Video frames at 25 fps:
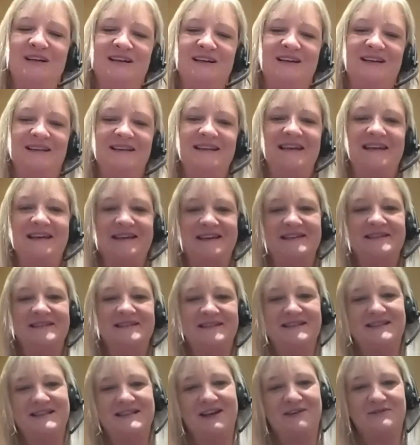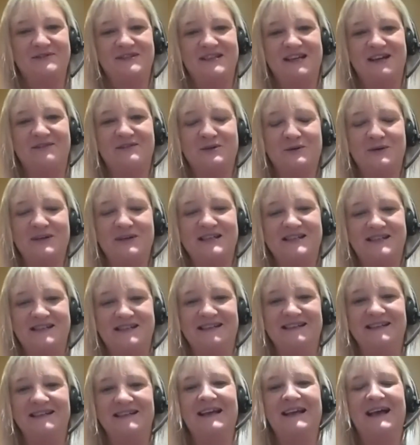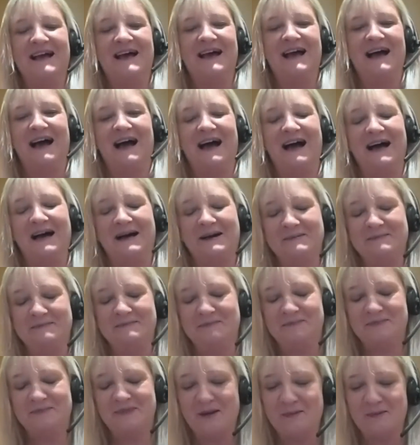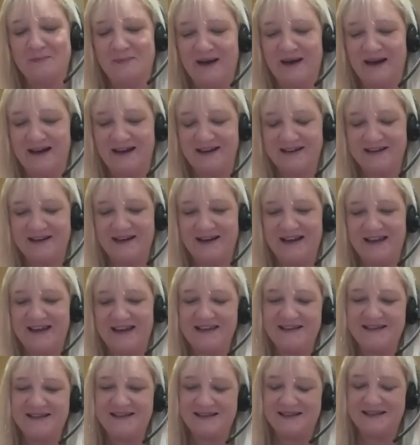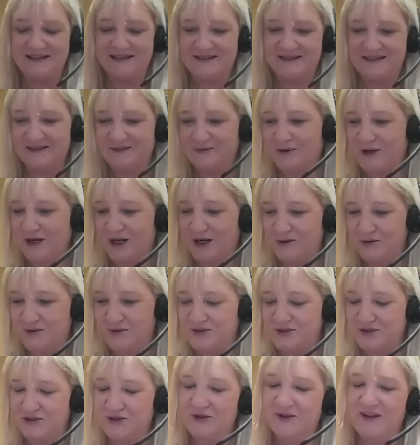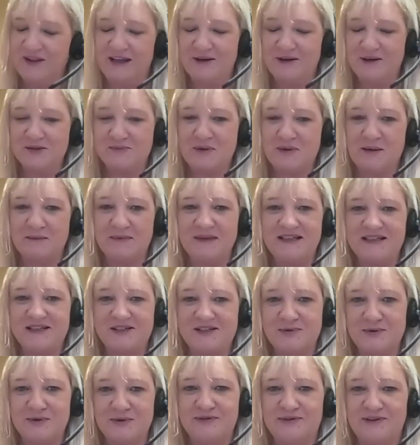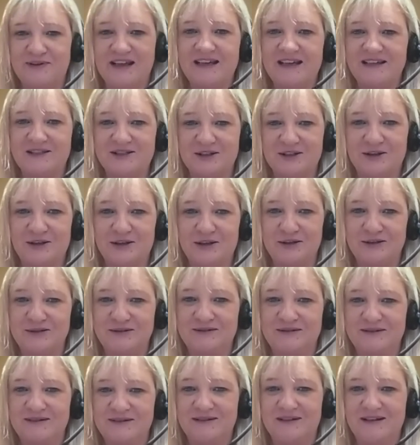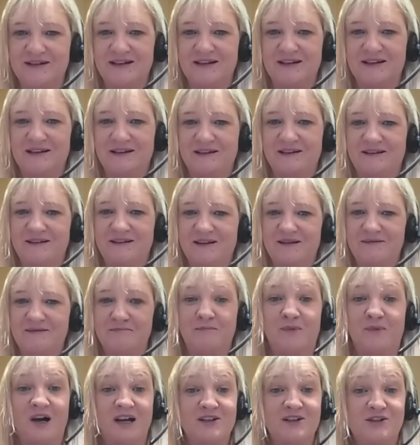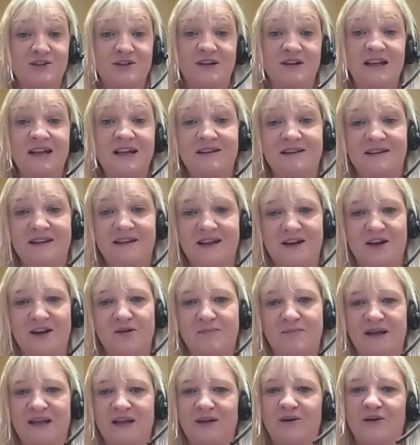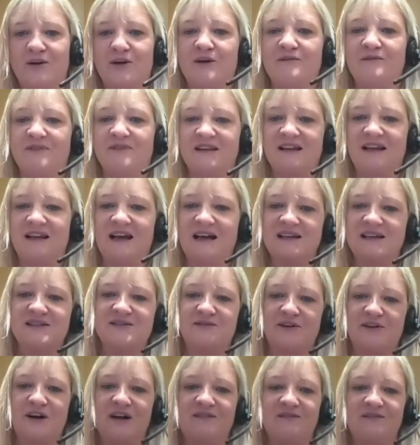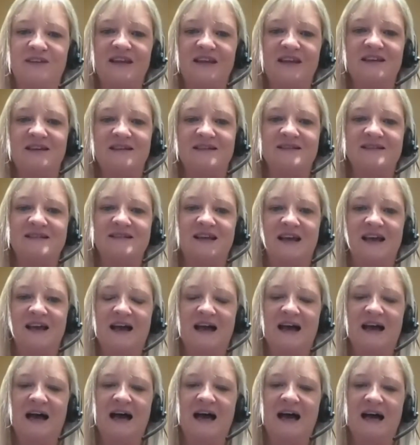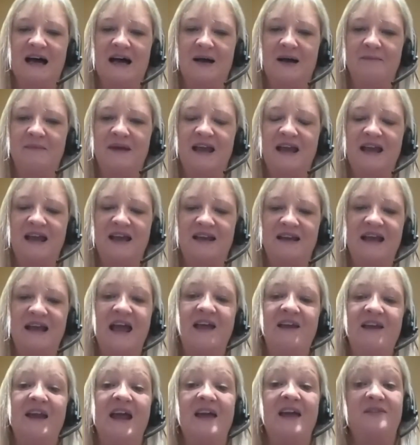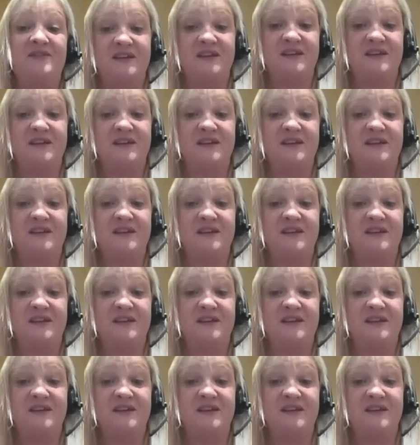yeah, tough question. But I guess what I would do there is probably just reflect on my journey that I've been on over the last 5 years. And at this